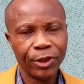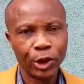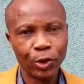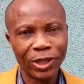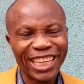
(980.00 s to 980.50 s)

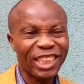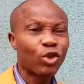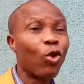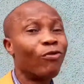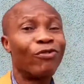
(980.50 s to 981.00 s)
Let it
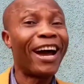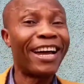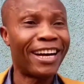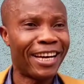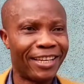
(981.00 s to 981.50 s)
go
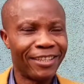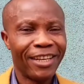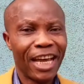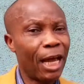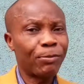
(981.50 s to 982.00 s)
viral.
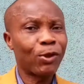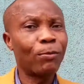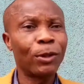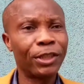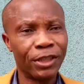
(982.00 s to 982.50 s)
Help
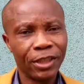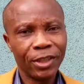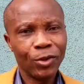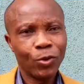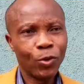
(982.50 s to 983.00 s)
somebody
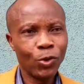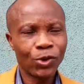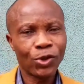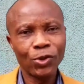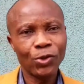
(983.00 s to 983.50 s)
who
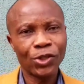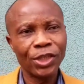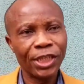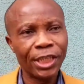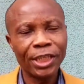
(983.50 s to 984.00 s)
is in
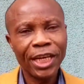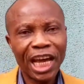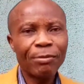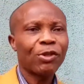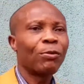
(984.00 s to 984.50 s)
need.
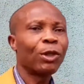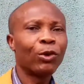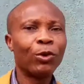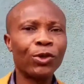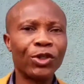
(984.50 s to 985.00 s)
Help somebody
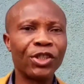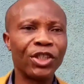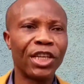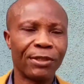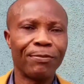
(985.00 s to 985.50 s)
who is in
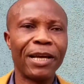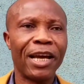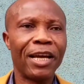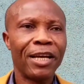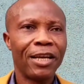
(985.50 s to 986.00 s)
despair.
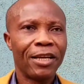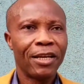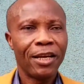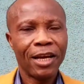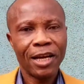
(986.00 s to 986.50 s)

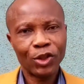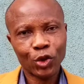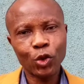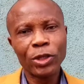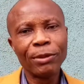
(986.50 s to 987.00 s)
And
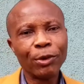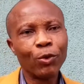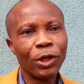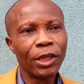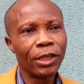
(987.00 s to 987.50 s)
show them the
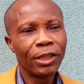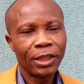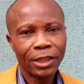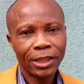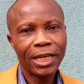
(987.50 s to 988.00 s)
way
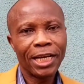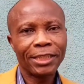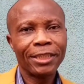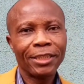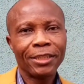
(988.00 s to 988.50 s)
that
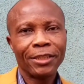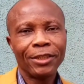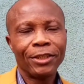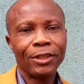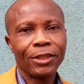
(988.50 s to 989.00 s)

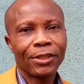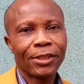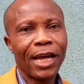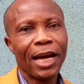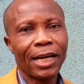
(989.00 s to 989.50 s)

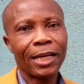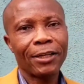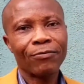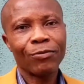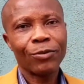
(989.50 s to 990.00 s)
sack
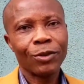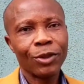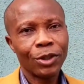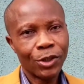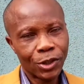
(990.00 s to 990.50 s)

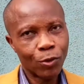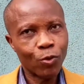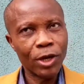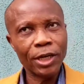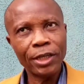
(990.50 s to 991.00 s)
is a
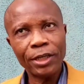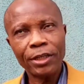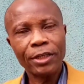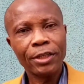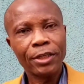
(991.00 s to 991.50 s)
way
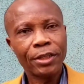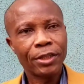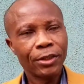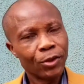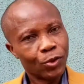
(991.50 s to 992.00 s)

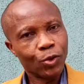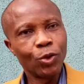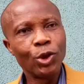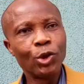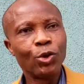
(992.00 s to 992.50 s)
to a
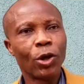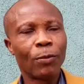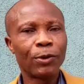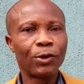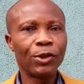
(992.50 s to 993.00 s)
new
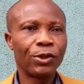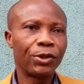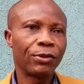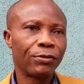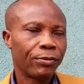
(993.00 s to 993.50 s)
opportunity.
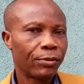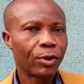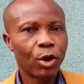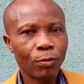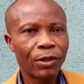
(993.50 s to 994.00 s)

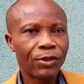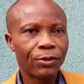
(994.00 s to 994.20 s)
God bless you.